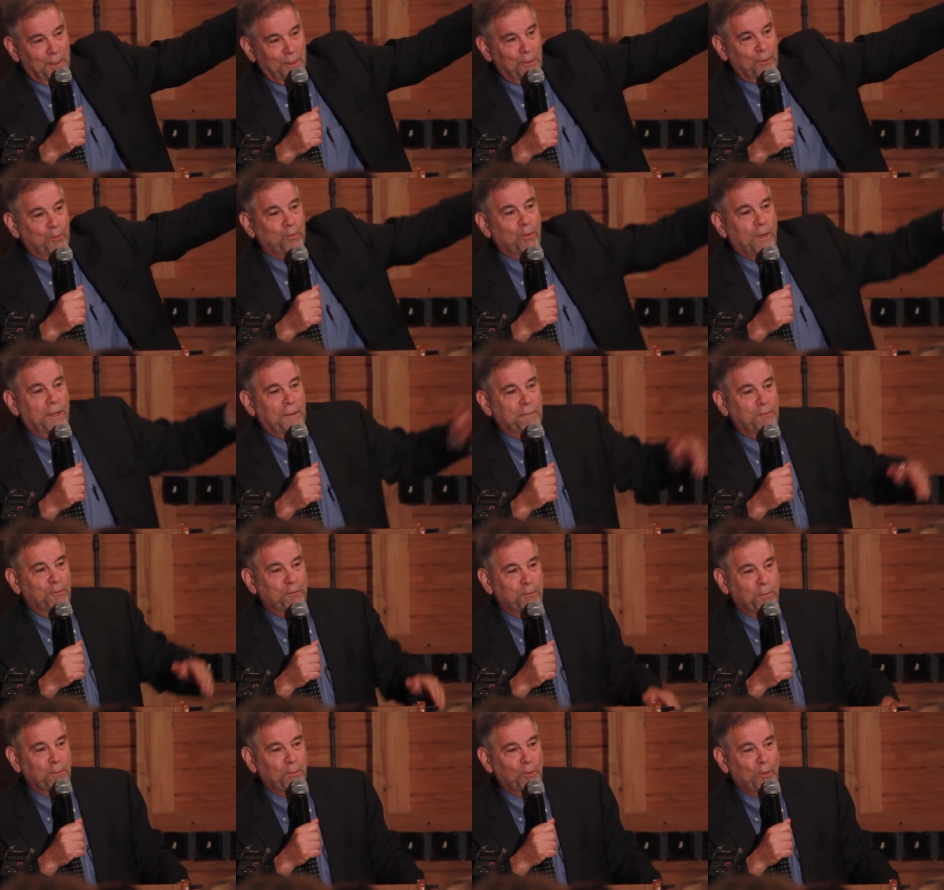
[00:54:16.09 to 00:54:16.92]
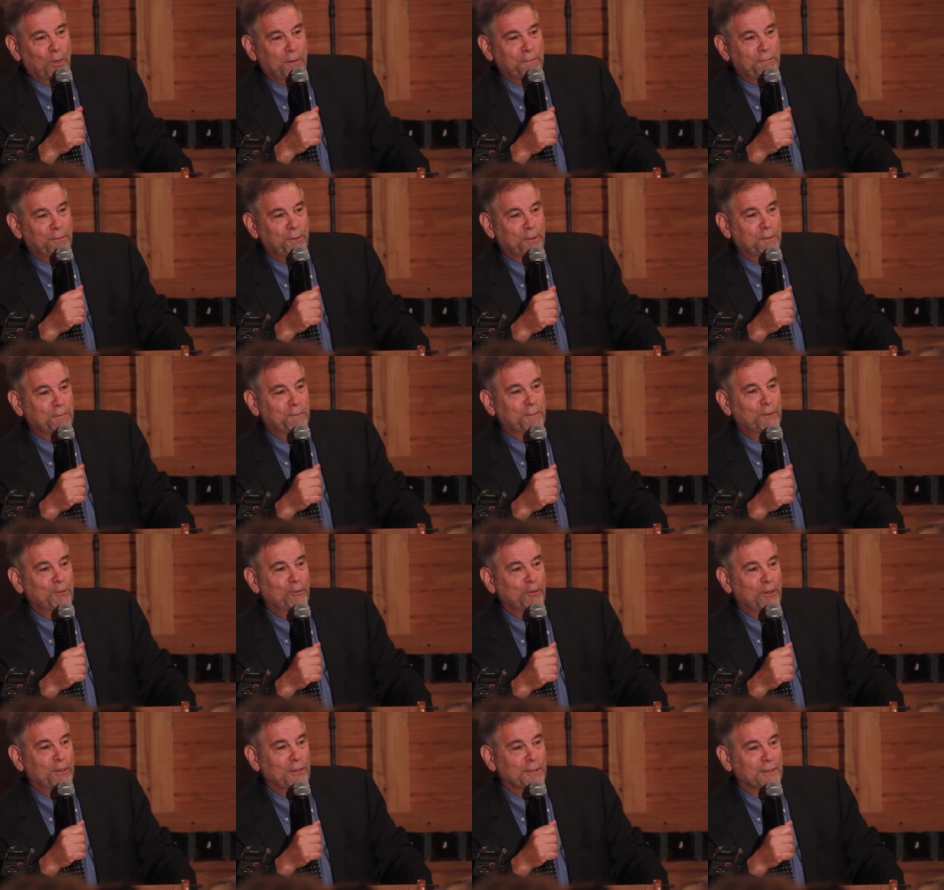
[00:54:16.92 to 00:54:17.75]
His wife's from Norfolk,
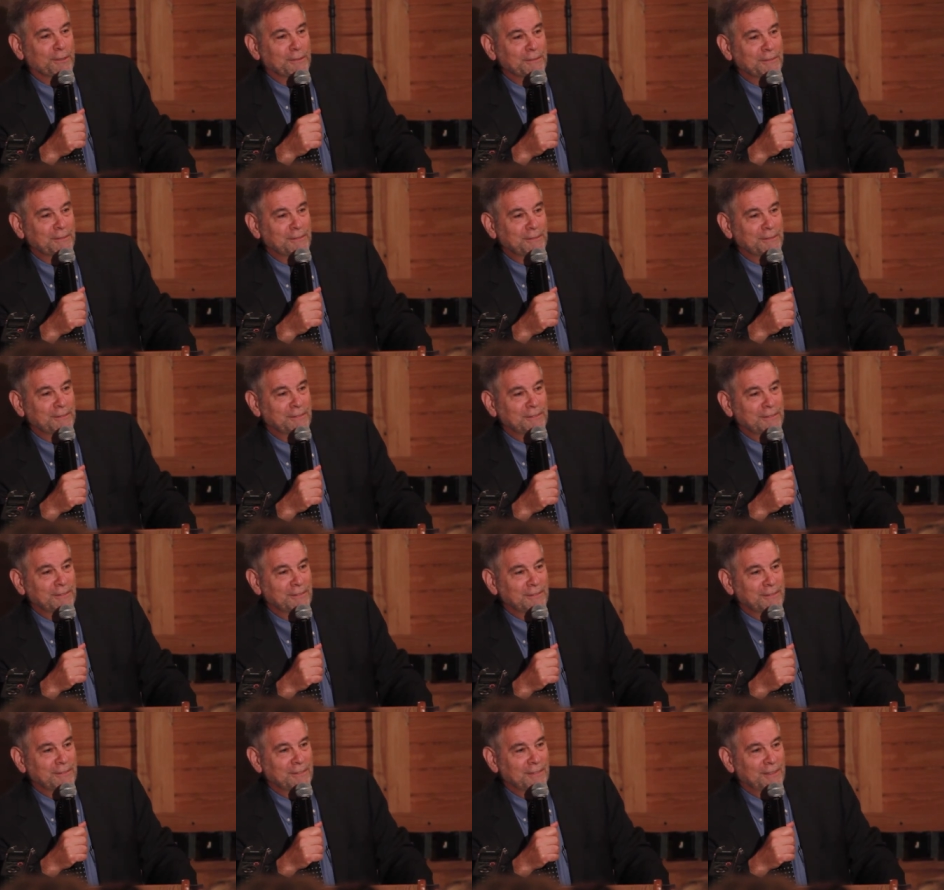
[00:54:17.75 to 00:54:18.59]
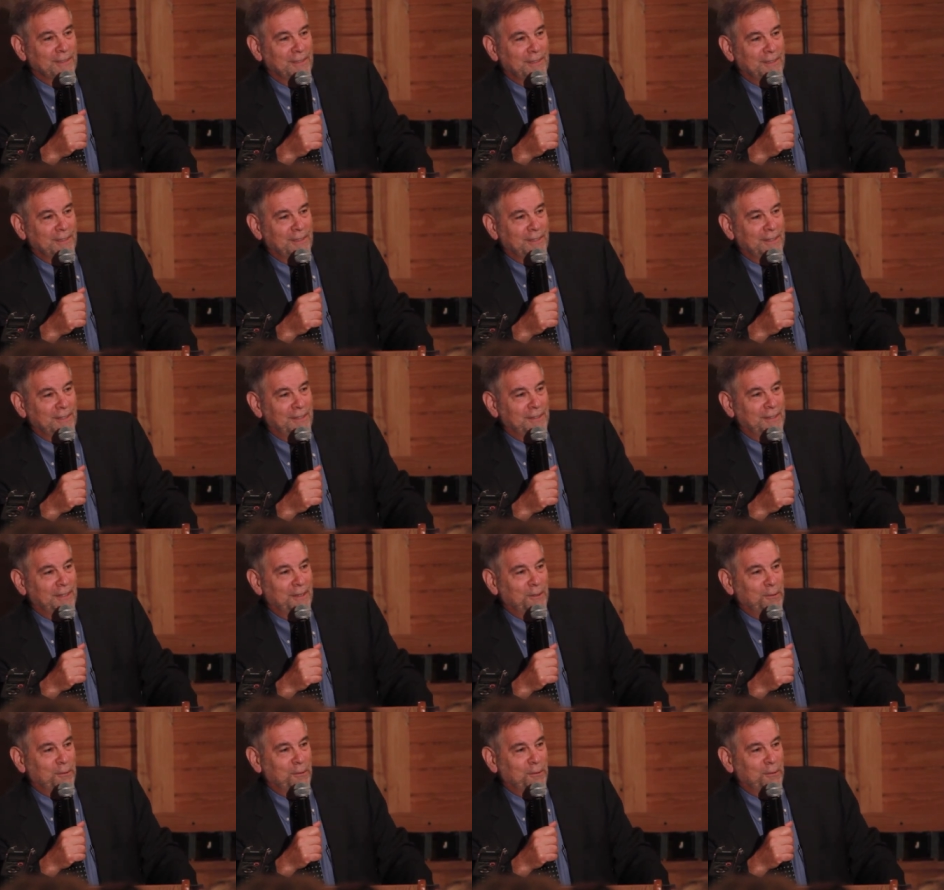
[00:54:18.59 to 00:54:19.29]
Virginia. They